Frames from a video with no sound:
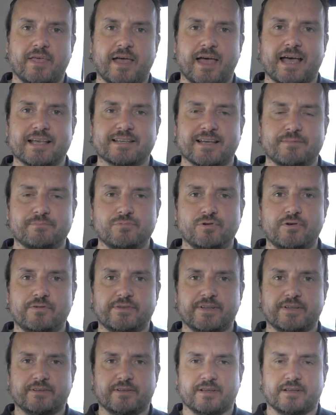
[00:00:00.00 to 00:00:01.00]
as I moved
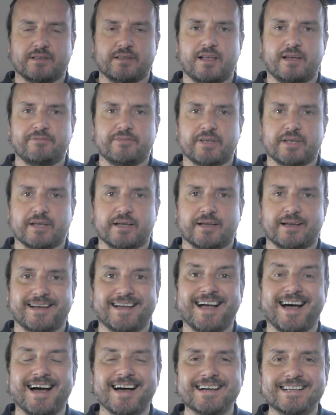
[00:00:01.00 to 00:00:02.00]
into loving
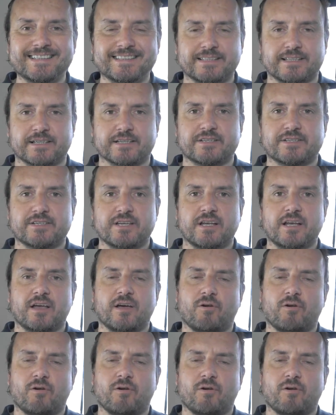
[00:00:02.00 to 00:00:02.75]
kindness,